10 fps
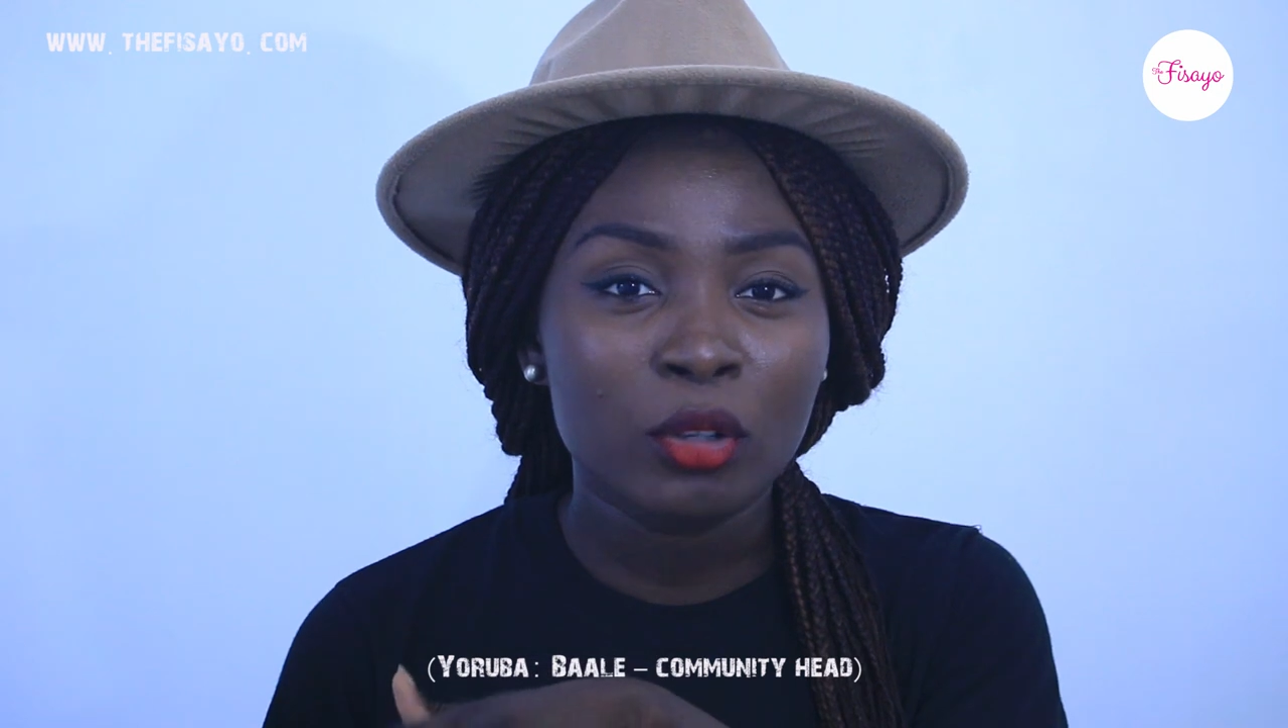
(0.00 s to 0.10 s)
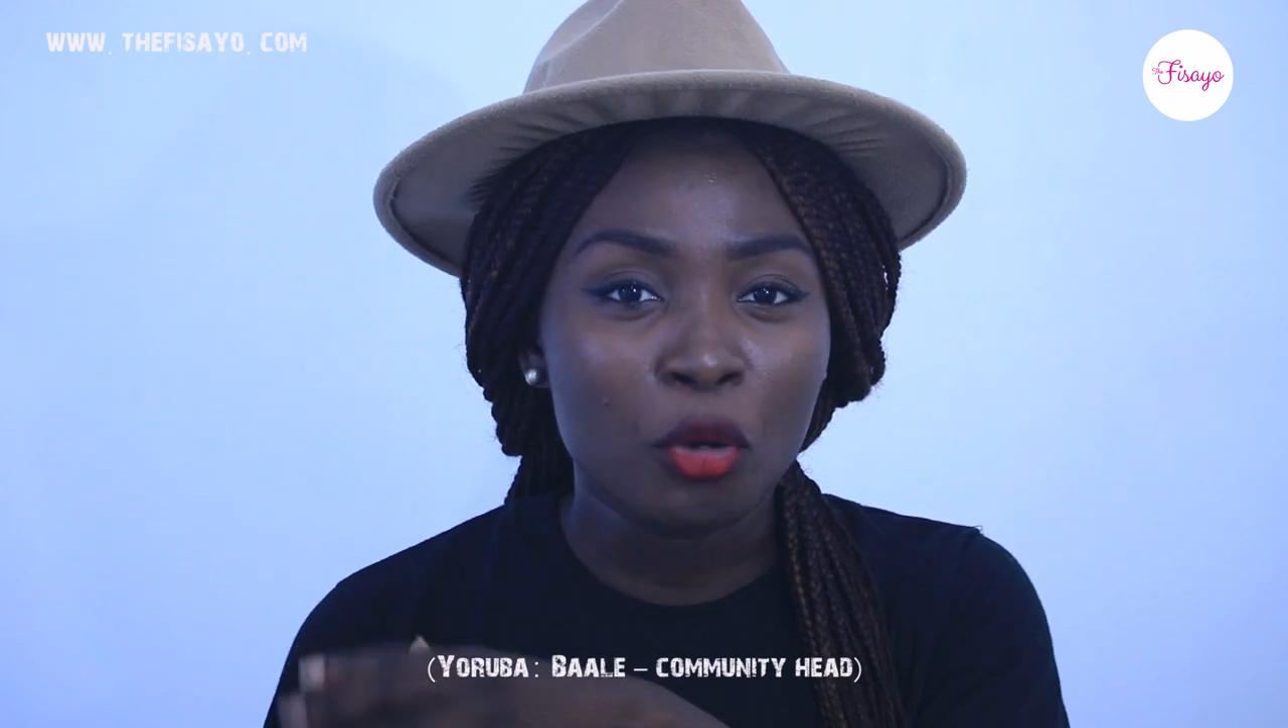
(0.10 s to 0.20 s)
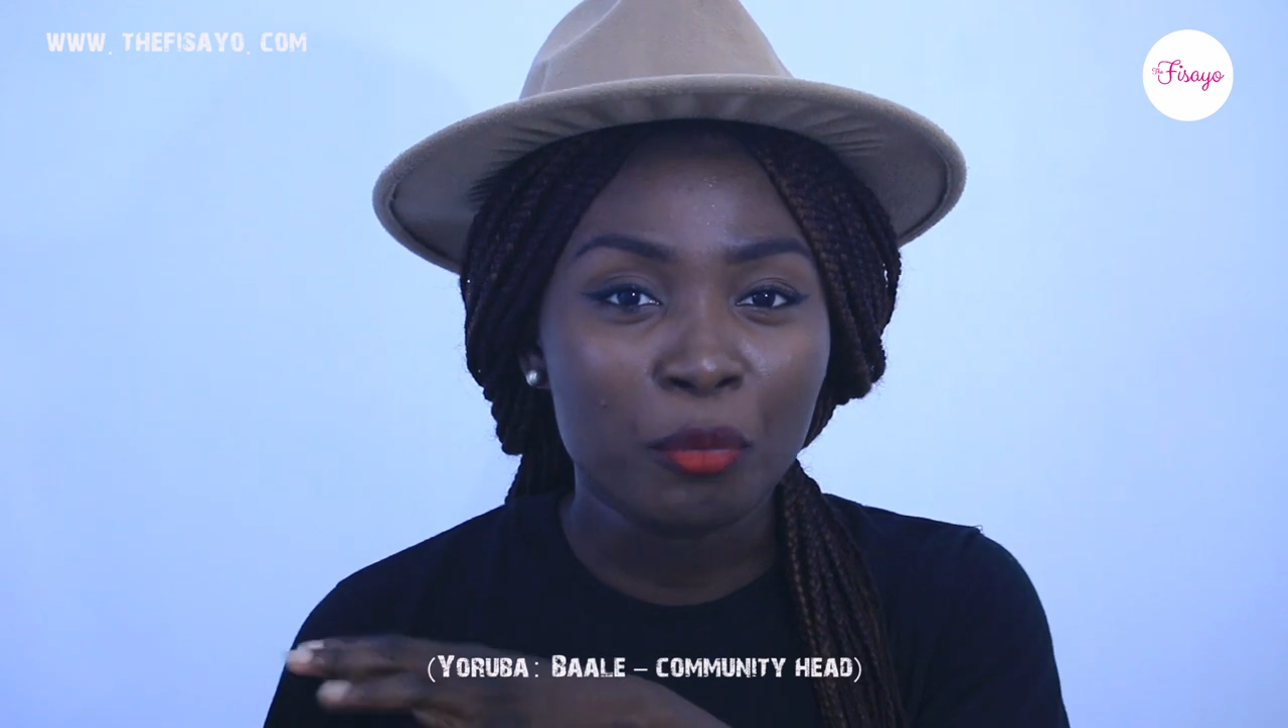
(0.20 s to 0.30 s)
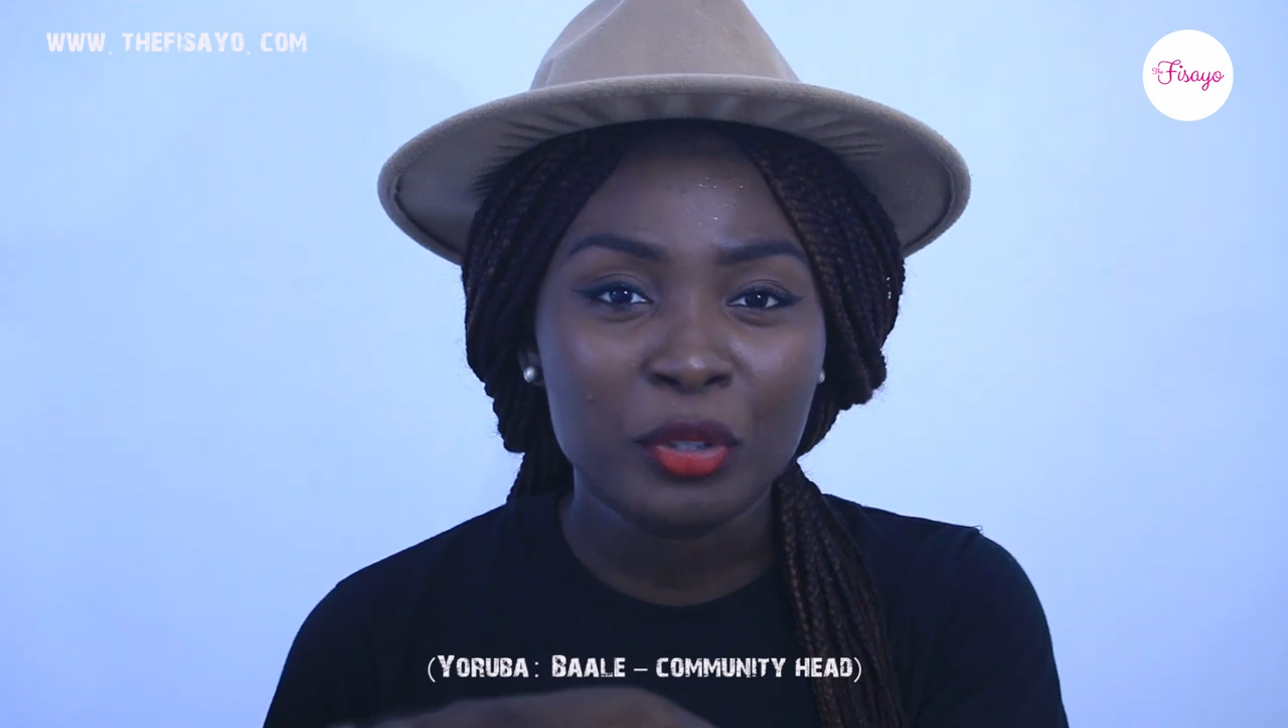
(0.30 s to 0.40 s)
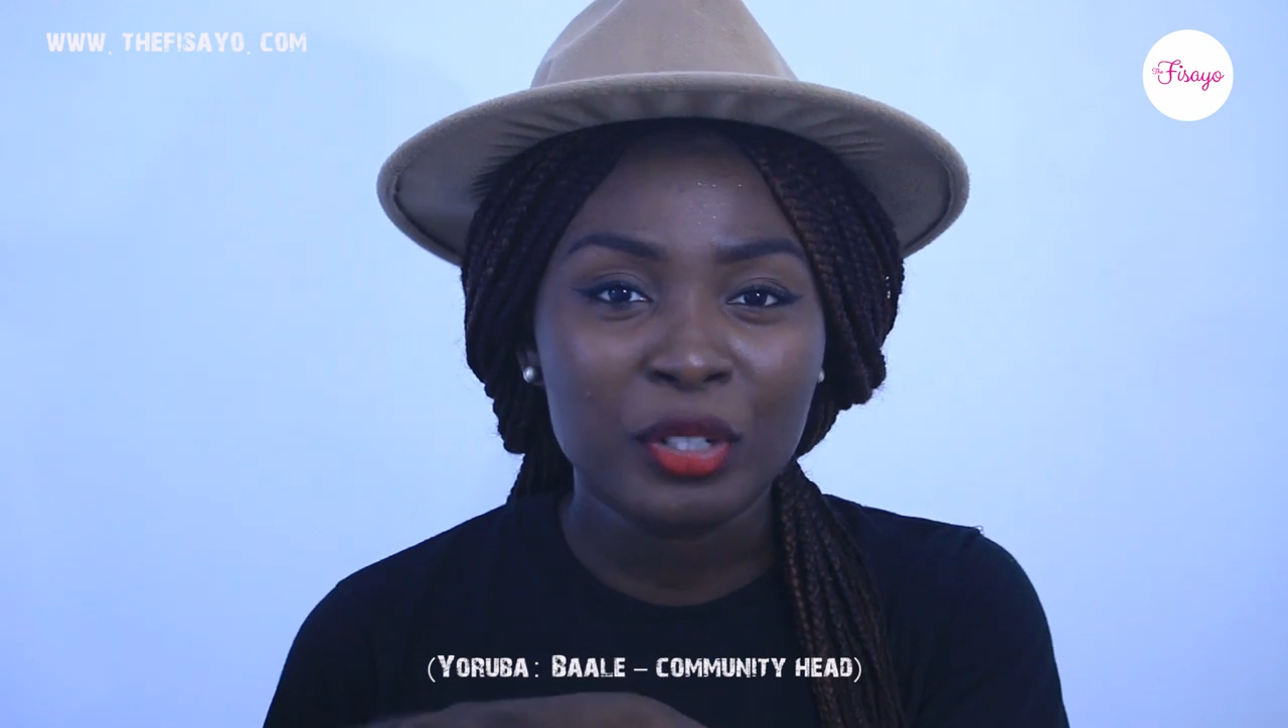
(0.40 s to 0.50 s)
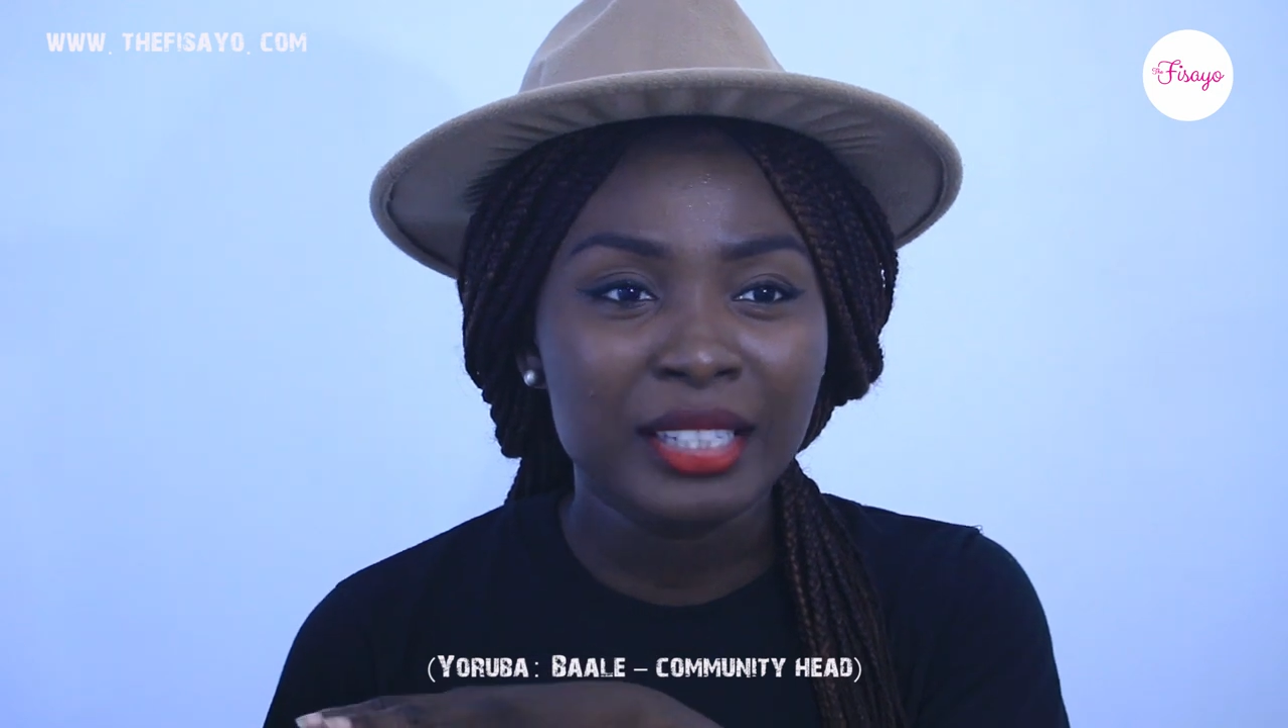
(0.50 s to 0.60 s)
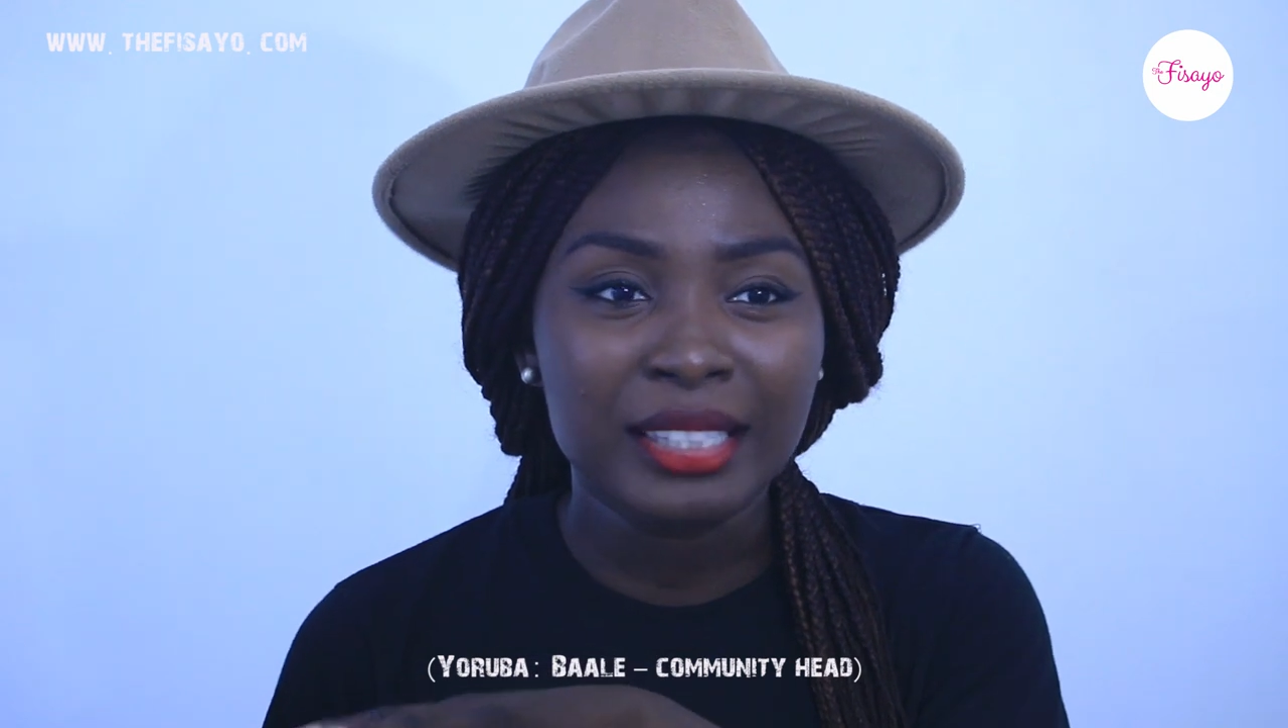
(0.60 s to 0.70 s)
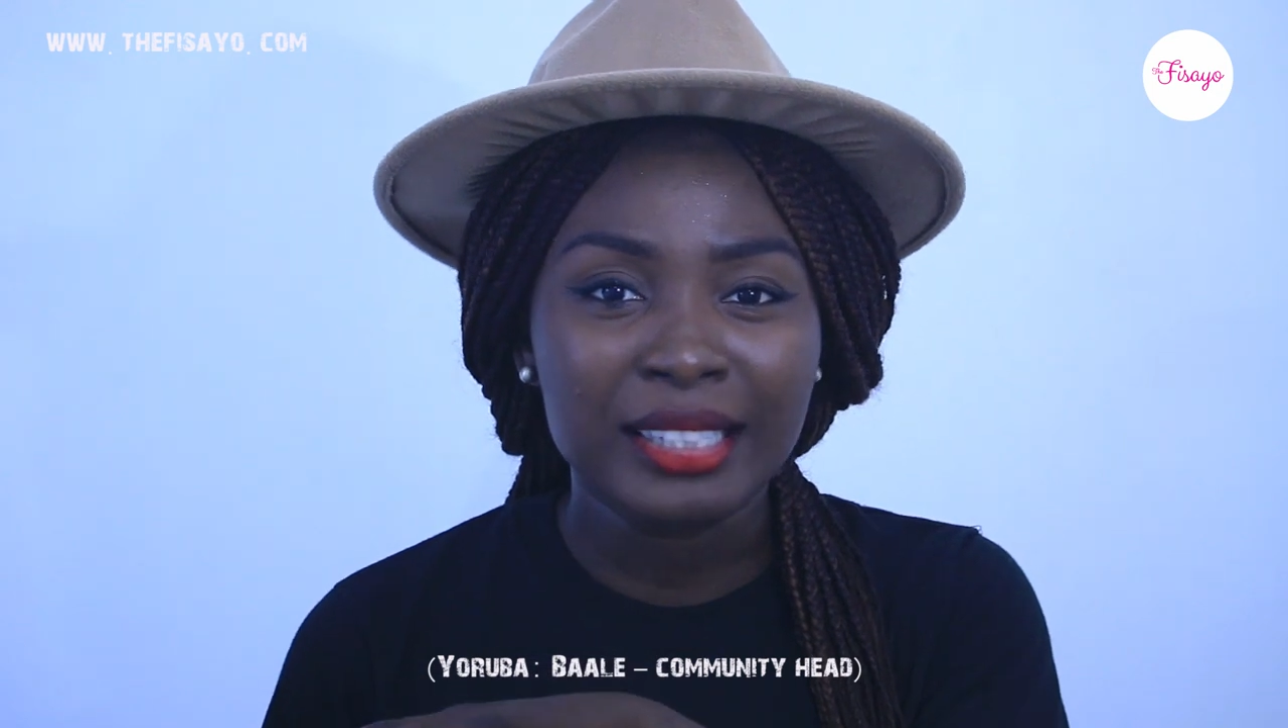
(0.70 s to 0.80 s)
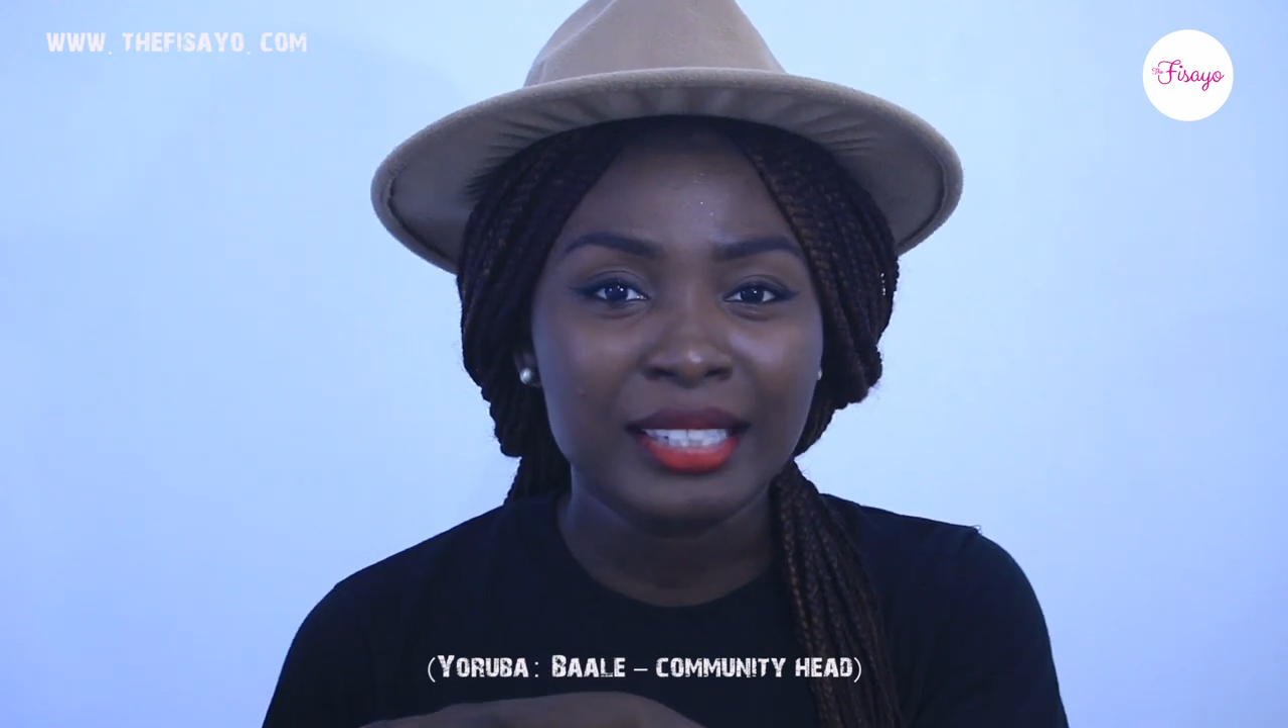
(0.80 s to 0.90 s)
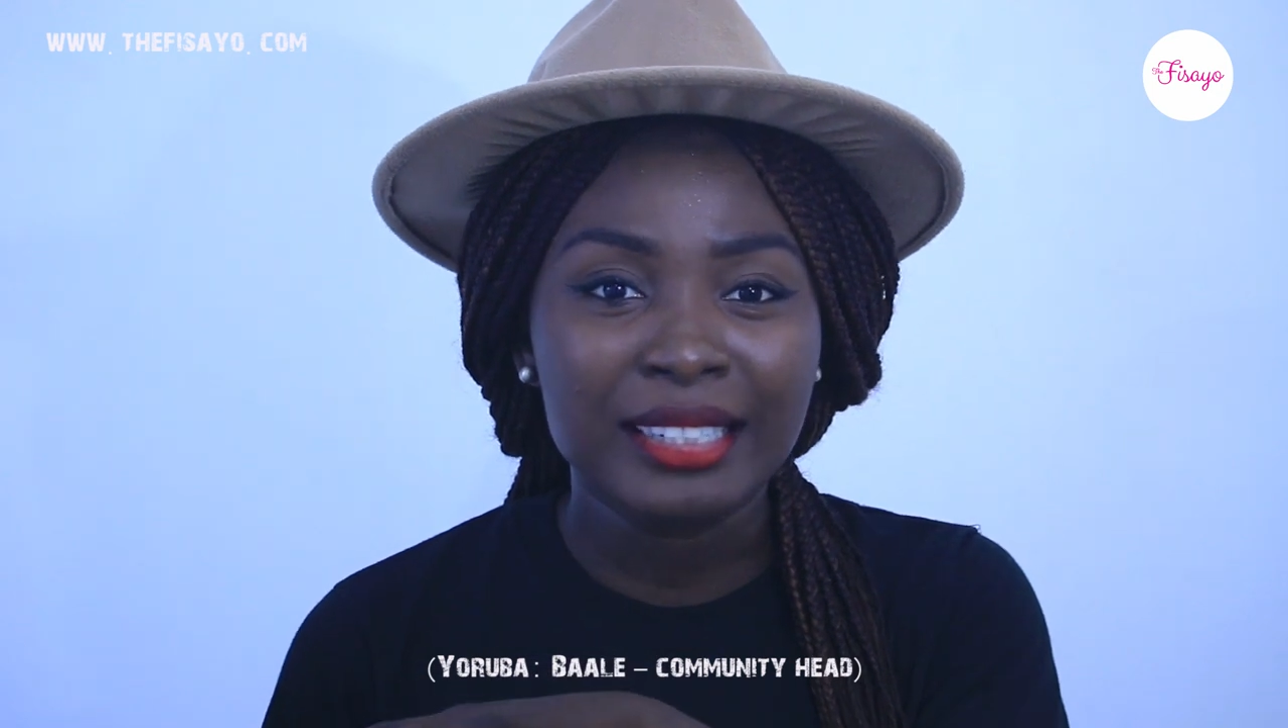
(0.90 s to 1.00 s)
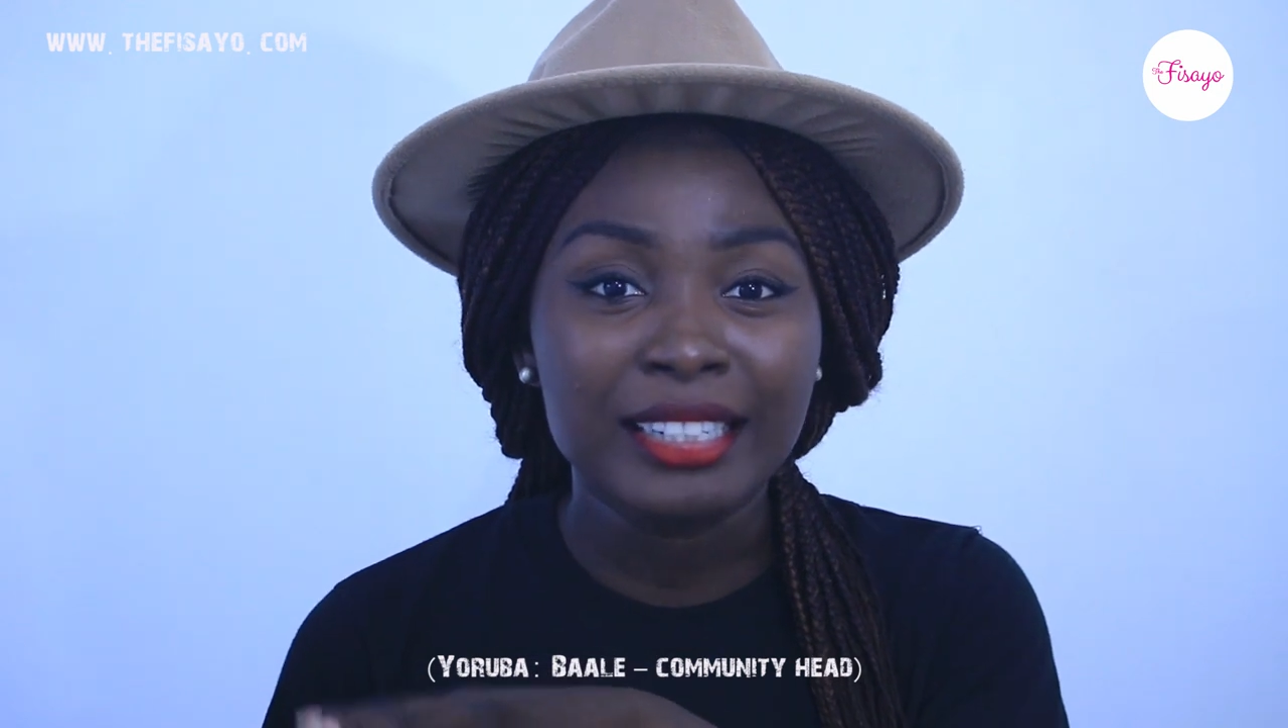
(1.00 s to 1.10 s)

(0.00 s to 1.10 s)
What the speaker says: community